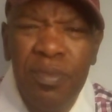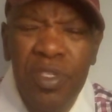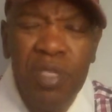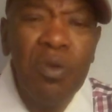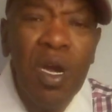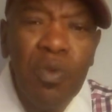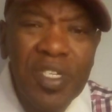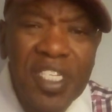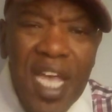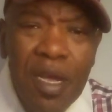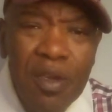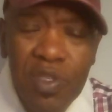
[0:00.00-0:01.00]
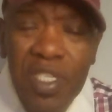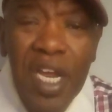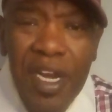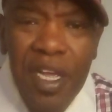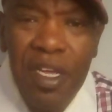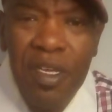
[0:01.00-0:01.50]
Tomorrow was
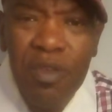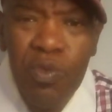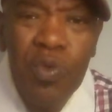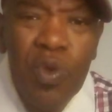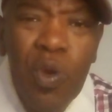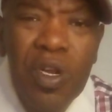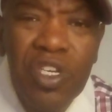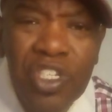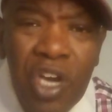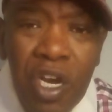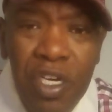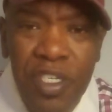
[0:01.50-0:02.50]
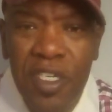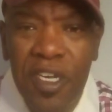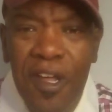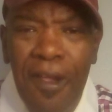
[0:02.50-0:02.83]
Sunday. We were going to church.